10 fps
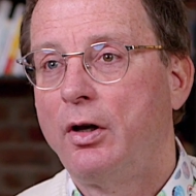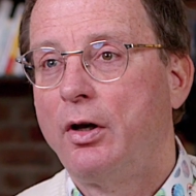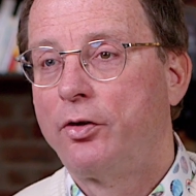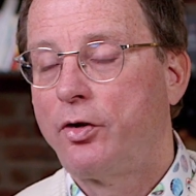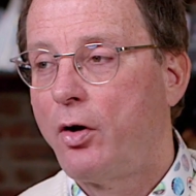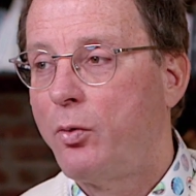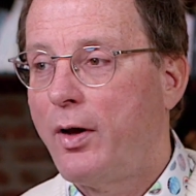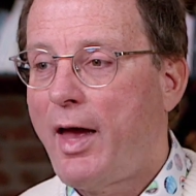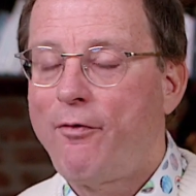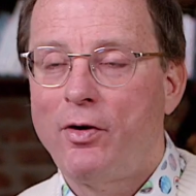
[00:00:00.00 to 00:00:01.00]
So
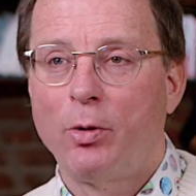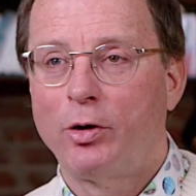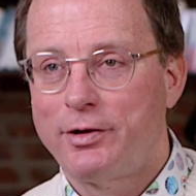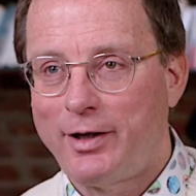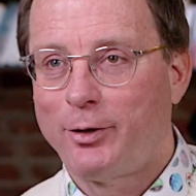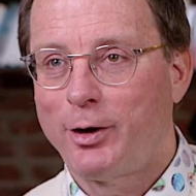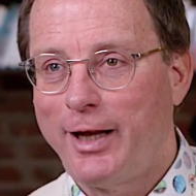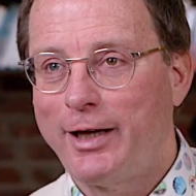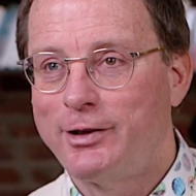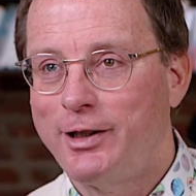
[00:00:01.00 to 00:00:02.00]
everybody's now
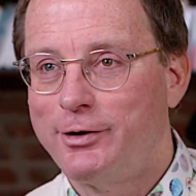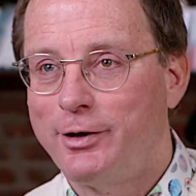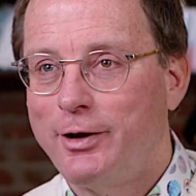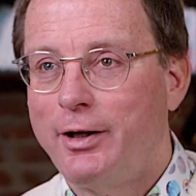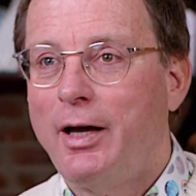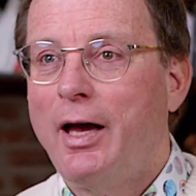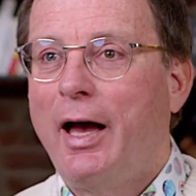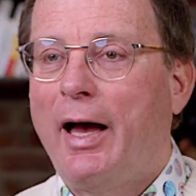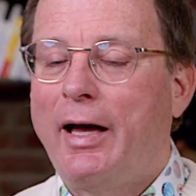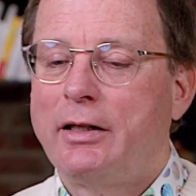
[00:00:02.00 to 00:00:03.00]
connected,
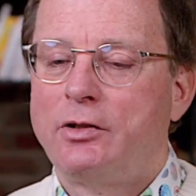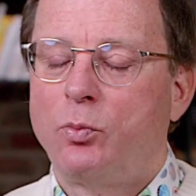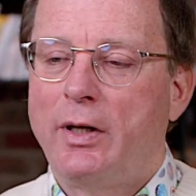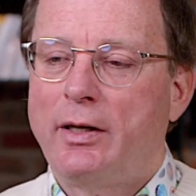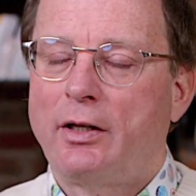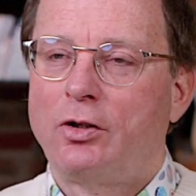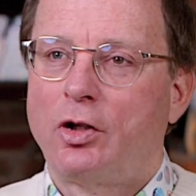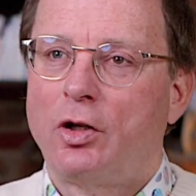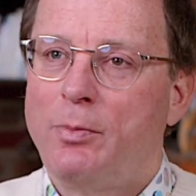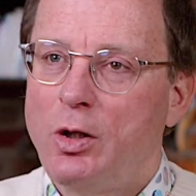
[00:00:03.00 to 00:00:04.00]
and we can
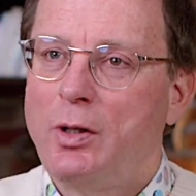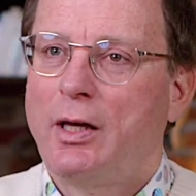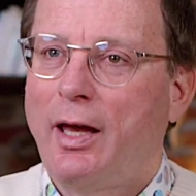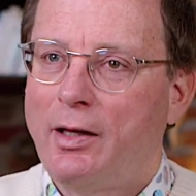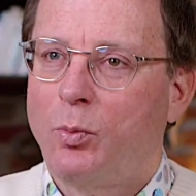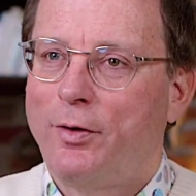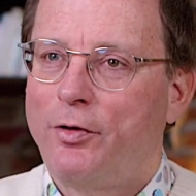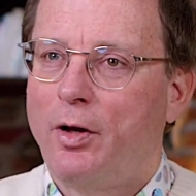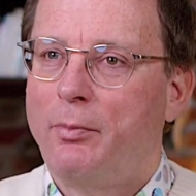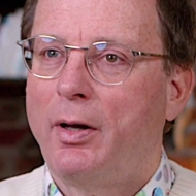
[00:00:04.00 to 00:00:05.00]
communicate with
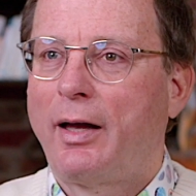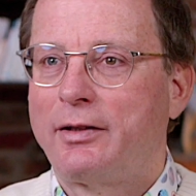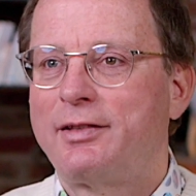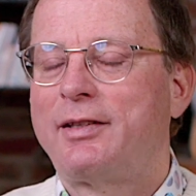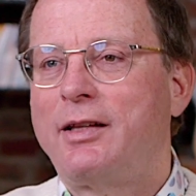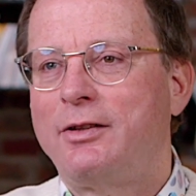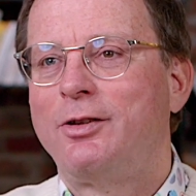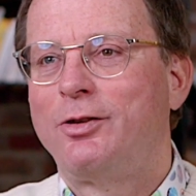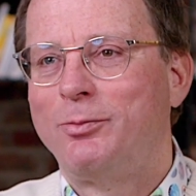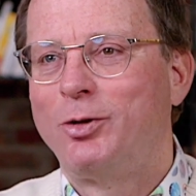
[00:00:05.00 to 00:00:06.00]
them and send
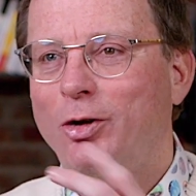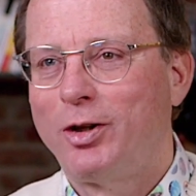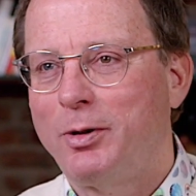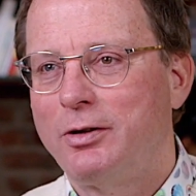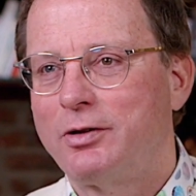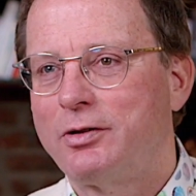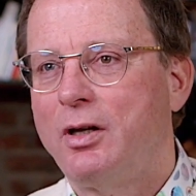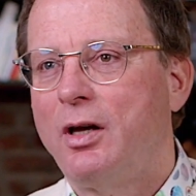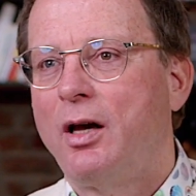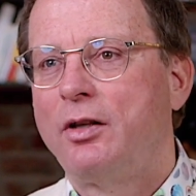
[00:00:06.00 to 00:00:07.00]
them documents.
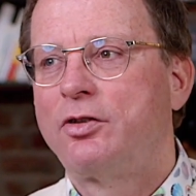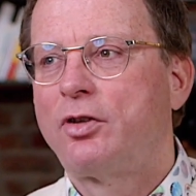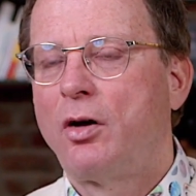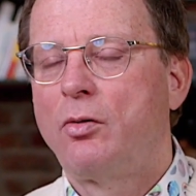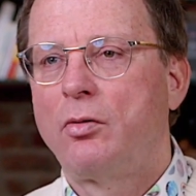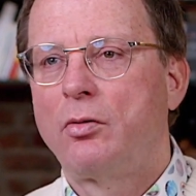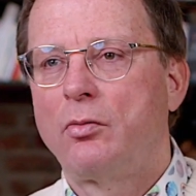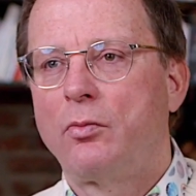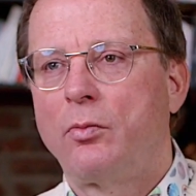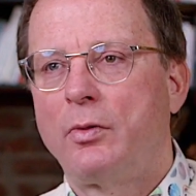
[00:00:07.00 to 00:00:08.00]
And so,
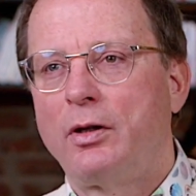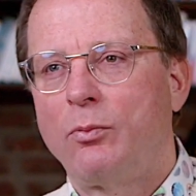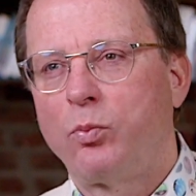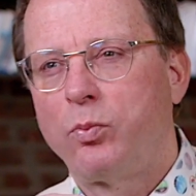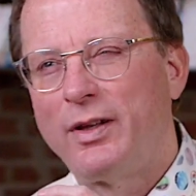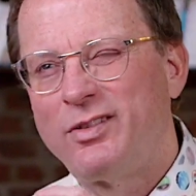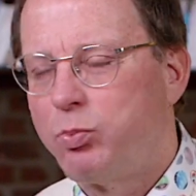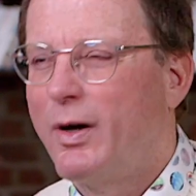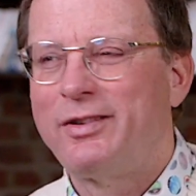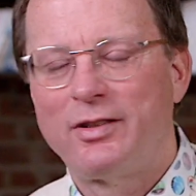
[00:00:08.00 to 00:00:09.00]

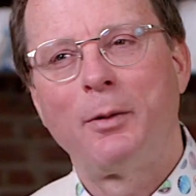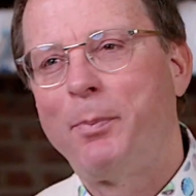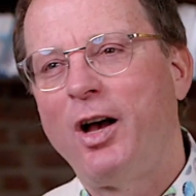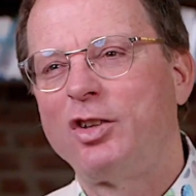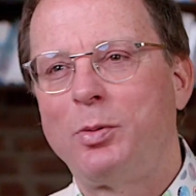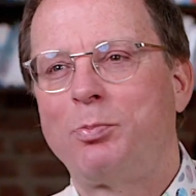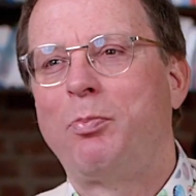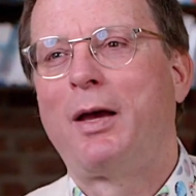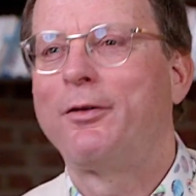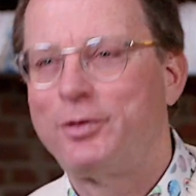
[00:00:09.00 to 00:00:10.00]
whereas in the past we
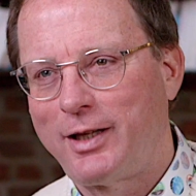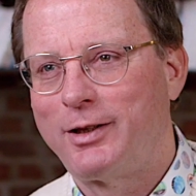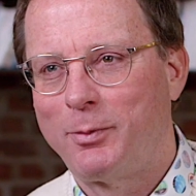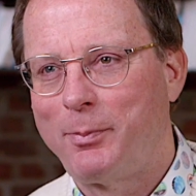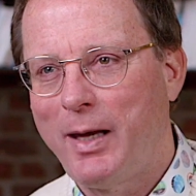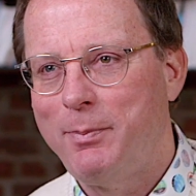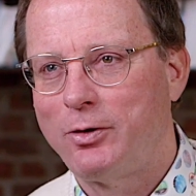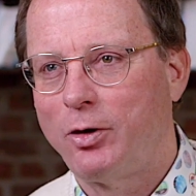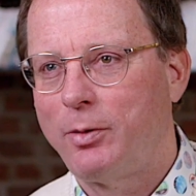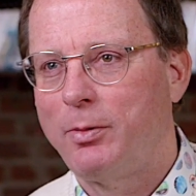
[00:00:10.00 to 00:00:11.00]
may have sent them a paper
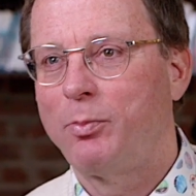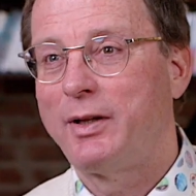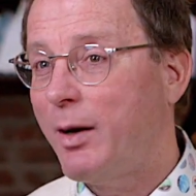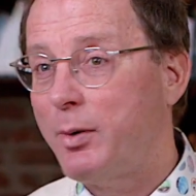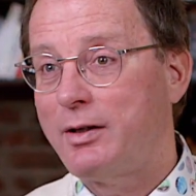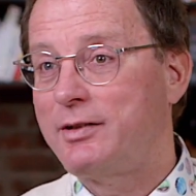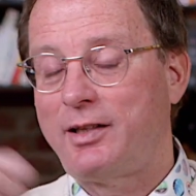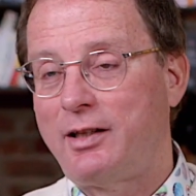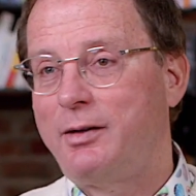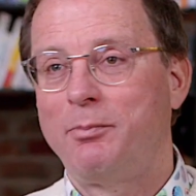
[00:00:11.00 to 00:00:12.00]
document, but now we're going to
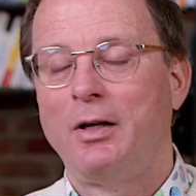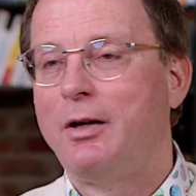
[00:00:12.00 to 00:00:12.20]
send them